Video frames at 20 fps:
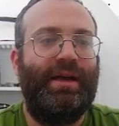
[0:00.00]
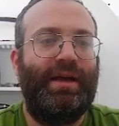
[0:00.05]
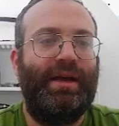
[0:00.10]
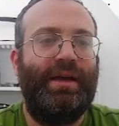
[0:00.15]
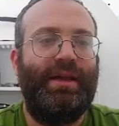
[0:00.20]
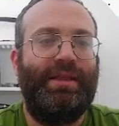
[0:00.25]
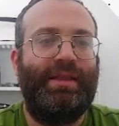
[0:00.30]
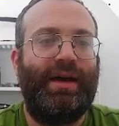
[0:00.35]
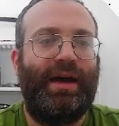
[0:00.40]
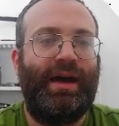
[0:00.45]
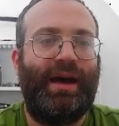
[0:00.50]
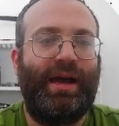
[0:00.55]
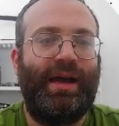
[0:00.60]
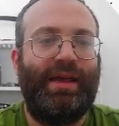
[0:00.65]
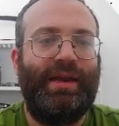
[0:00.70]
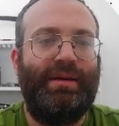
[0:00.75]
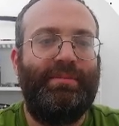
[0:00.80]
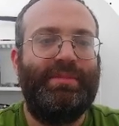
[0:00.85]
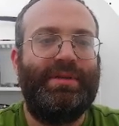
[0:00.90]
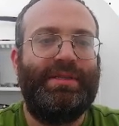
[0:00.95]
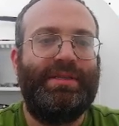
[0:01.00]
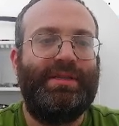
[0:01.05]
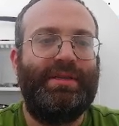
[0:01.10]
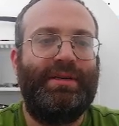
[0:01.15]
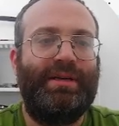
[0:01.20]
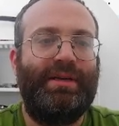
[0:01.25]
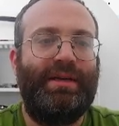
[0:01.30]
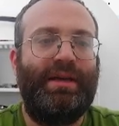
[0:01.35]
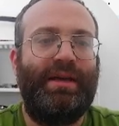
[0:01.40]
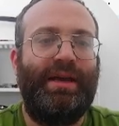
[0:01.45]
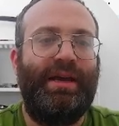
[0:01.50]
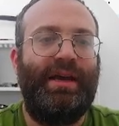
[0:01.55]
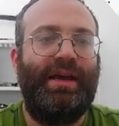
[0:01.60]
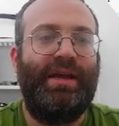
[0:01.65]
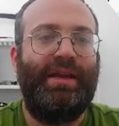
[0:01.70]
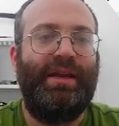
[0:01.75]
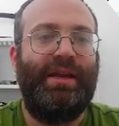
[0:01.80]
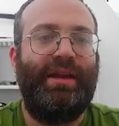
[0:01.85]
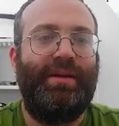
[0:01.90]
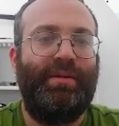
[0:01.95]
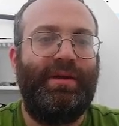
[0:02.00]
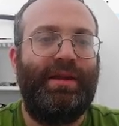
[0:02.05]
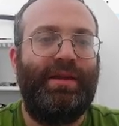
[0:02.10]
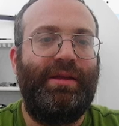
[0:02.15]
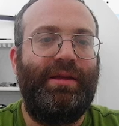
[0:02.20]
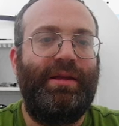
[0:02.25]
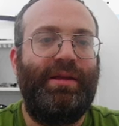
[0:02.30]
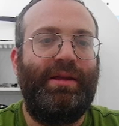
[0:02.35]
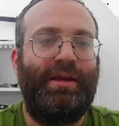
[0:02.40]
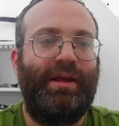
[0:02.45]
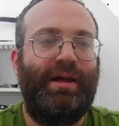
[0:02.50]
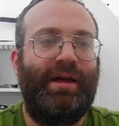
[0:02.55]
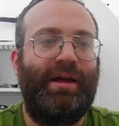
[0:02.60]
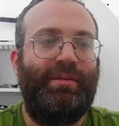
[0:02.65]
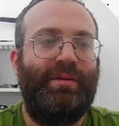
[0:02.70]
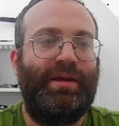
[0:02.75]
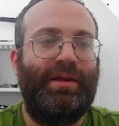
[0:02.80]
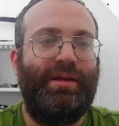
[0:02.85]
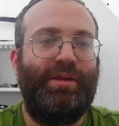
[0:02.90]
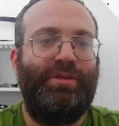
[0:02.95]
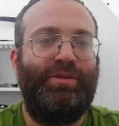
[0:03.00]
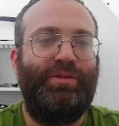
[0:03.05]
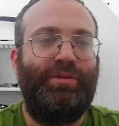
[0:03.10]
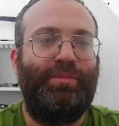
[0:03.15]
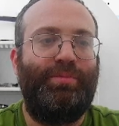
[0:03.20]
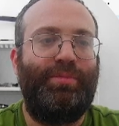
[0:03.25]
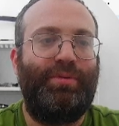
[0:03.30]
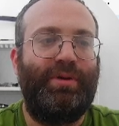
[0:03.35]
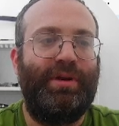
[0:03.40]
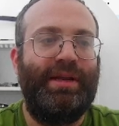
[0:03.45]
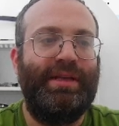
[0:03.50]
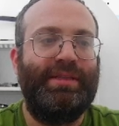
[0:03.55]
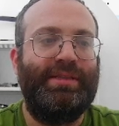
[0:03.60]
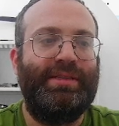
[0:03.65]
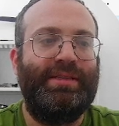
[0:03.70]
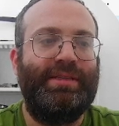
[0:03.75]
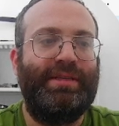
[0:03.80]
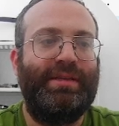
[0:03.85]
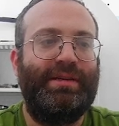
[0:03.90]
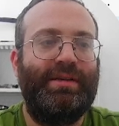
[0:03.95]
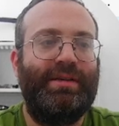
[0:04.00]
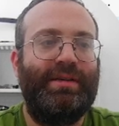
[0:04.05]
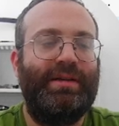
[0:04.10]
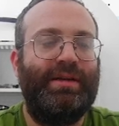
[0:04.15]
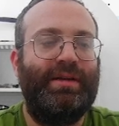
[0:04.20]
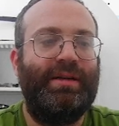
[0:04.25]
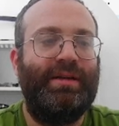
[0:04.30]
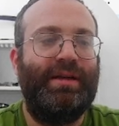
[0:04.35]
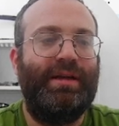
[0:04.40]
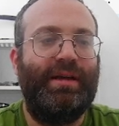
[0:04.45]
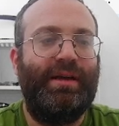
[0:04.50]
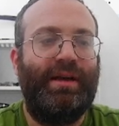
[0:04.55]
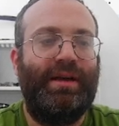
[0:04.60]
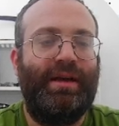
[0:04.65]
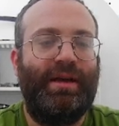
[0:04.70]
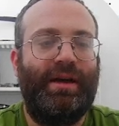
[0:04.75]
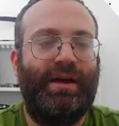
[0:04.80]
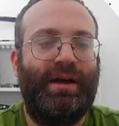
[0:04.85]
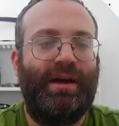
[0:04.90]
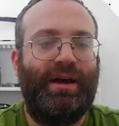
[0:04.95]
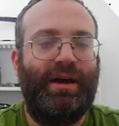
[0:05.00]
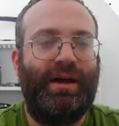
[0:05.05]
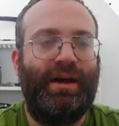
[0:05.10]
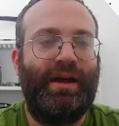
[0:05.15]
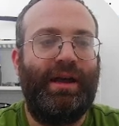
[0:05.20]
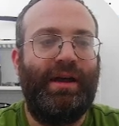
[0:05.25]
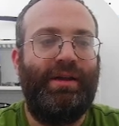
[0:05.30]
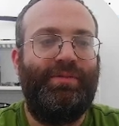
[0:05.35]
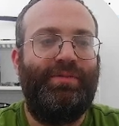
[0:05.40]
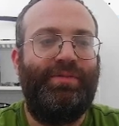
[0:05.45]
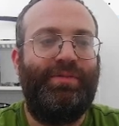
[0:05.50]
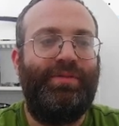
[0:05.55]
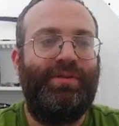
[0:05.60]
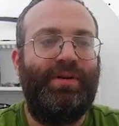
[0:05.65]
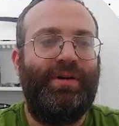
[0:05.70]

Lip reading: The items, and then I'm gonna do print f